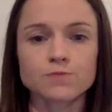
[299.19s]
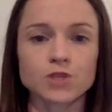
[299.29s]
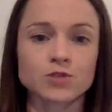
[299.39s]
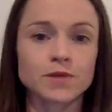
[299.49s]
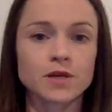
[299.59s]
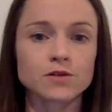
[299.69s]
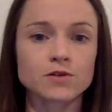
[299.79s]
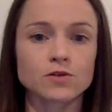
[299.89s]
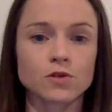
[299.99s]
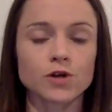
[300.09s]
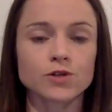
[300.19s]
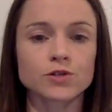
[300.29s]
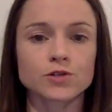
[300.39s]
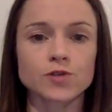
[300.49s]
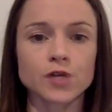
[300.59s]
just because they're larger
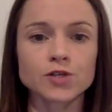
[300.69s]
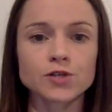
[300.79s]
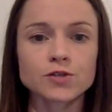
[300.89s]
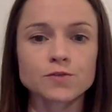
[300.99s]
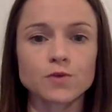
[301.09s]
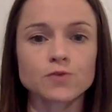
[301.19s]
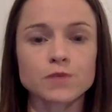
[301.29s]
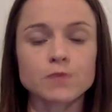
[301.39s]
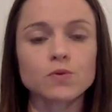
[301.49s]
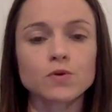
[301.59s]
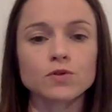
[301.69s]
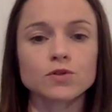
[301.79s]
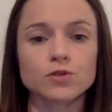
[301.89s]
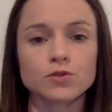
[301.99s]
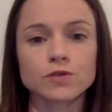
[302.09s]
structures, most people
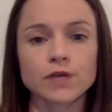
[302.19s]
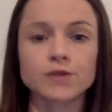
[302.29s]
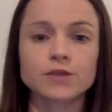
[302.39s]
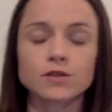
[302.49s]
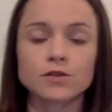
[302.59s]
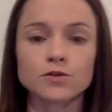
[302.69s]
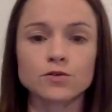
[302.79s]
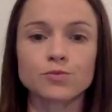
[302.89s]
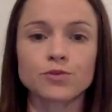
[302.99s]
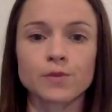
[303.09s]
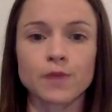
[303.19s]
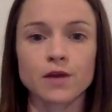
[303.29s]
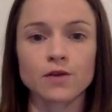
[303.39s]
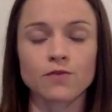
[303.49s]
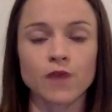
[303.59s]
do tend to do
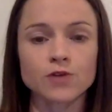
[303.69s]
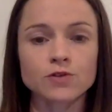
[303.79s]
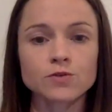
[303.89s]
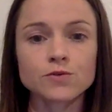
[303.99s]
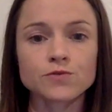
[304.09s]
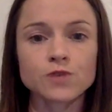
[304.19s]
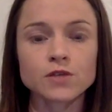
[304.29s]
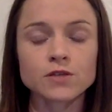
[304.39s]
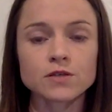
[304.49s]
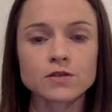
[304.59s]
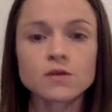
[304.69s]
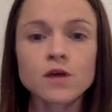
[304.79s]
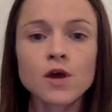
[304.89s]
pre-manufactured trusses,